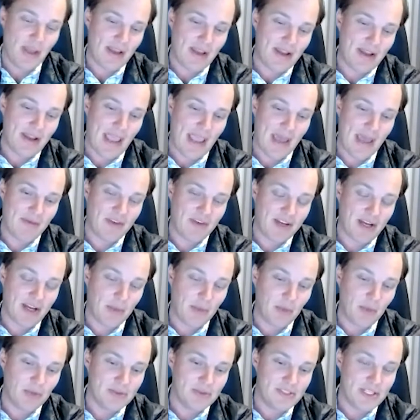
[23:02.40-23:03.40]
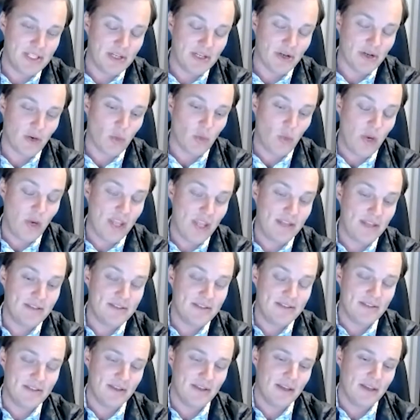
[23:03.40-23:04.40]
have a couple of near
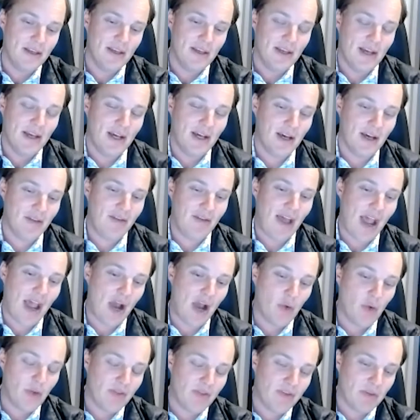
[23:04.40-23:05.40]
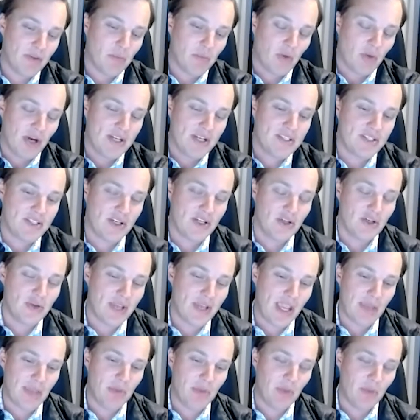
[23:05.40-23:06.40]
wins of how we've embraced a new
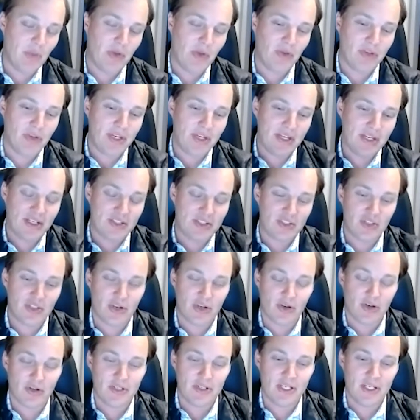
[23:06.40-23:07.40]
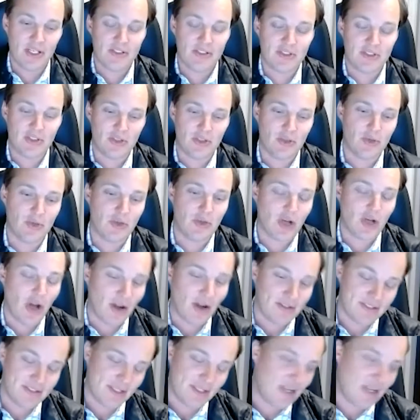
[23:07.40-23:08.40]
capability and it's turned into
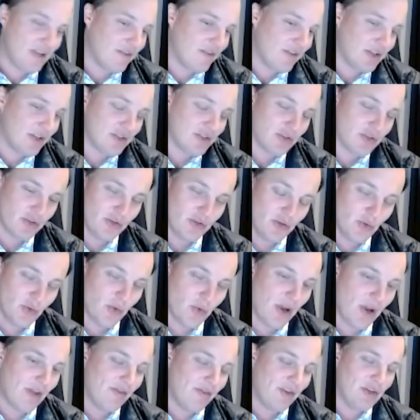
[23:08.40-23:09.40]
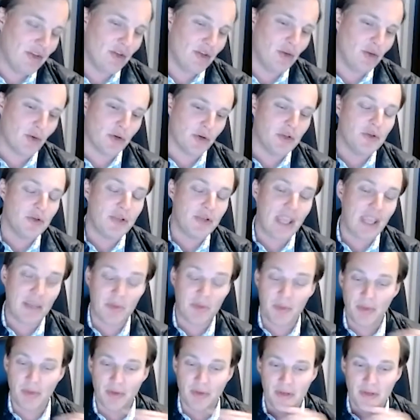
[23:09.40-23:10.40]
cost savings or new revenue or new
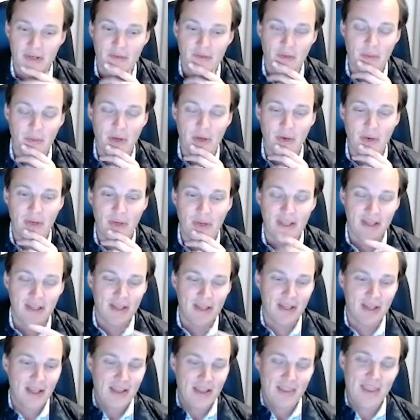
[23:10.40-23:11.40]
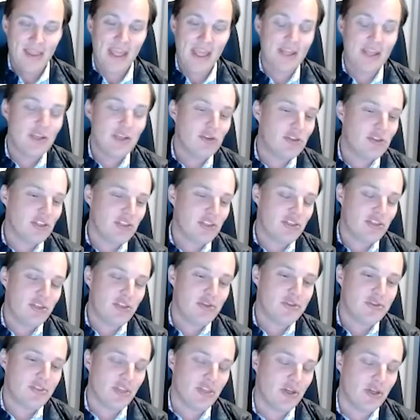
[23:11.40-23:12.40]
capability for Boeing, then you just
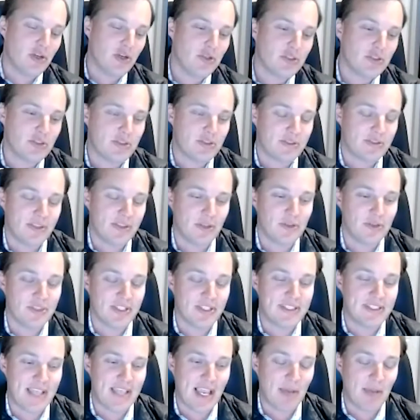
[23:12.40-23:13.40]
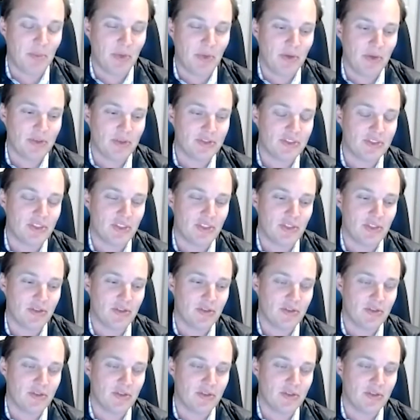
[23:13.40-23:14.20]
use those examples to